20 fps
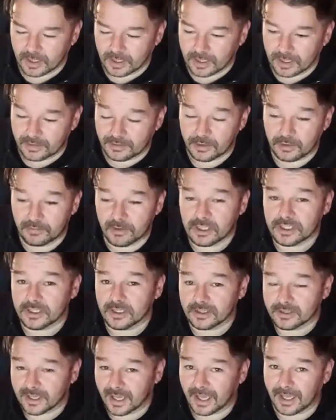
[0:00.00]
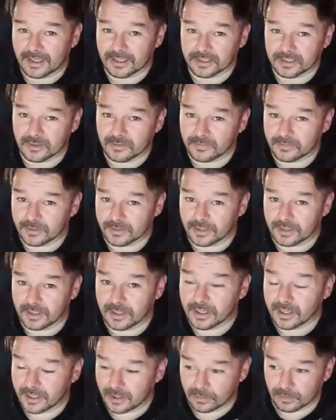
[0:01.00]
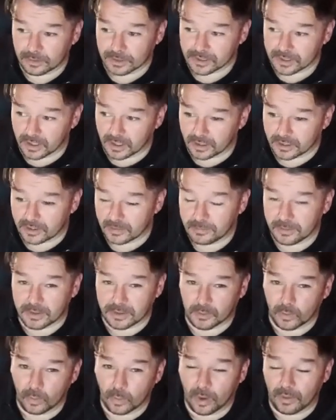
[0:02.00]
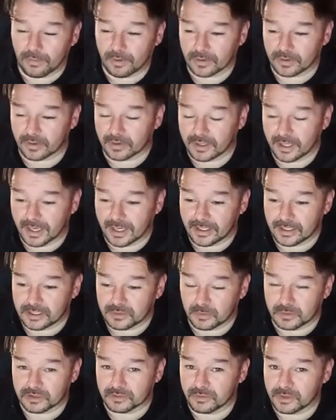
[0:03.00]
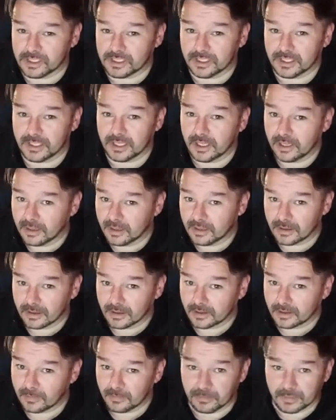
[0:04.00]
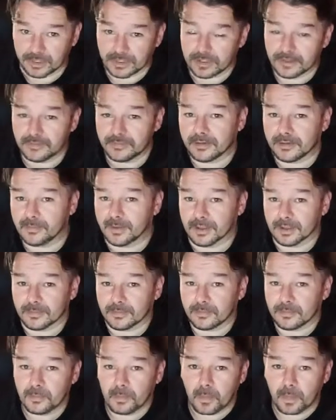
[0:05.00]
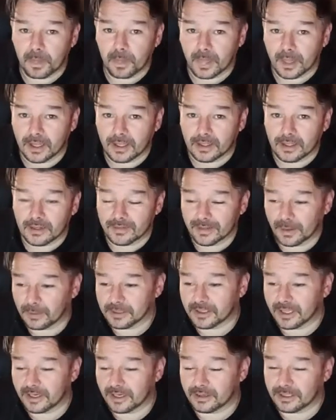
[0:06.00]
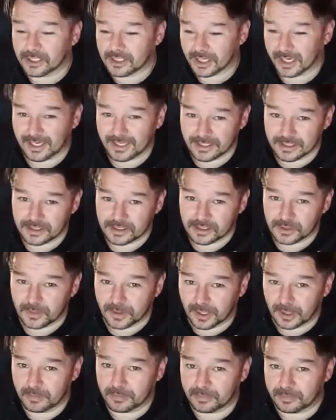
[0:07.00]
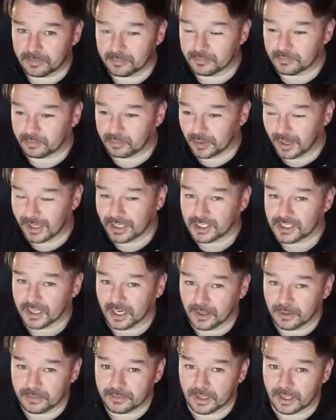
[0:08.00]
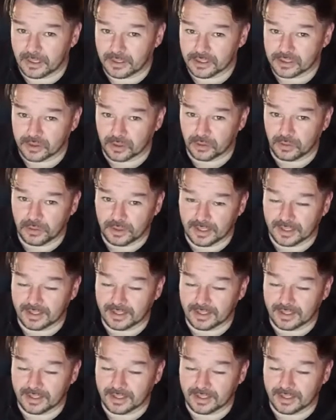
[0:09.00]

The original cast of the Saga, being Waring Uncaged, was originally completely female. That was later changed to help branch out in the story and